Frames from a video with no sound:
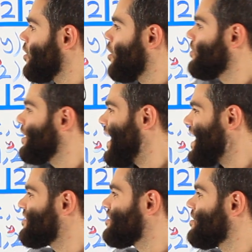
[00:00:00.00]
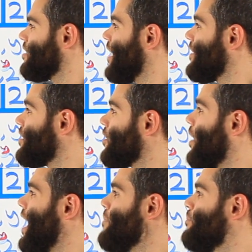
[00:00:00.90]
on the x, and then
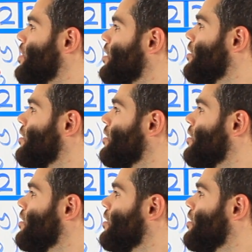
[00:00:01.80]
go up